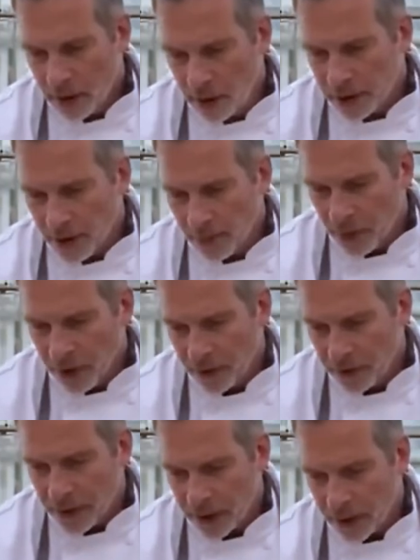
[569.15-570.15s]
Let that butter
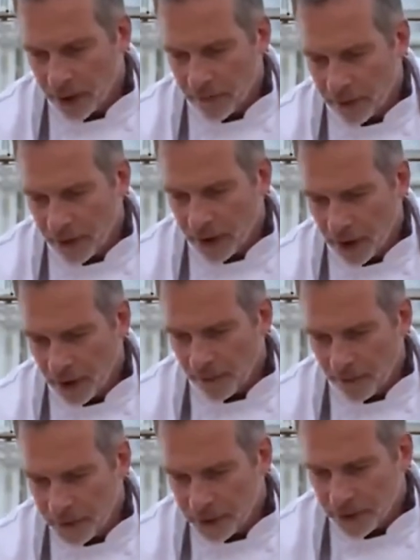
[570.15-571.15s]
thicken everything up
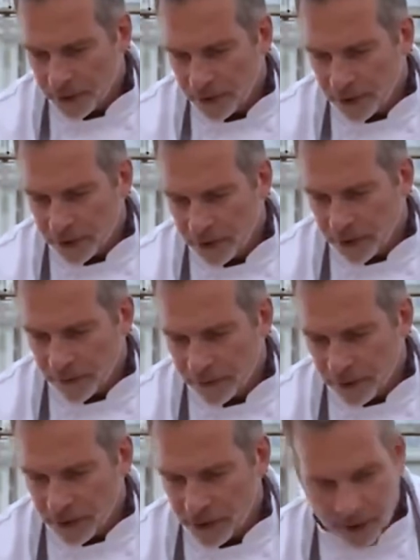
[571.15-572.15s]
so it sticks to the
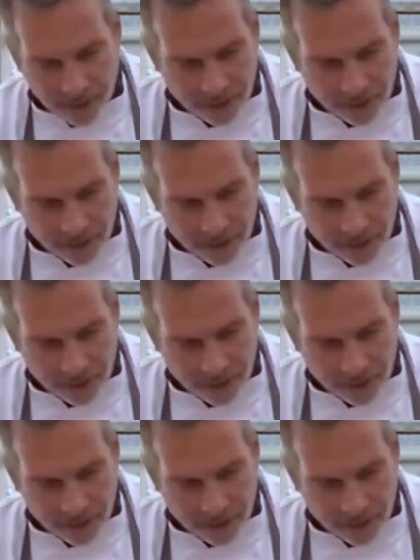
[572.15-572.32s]
fish. The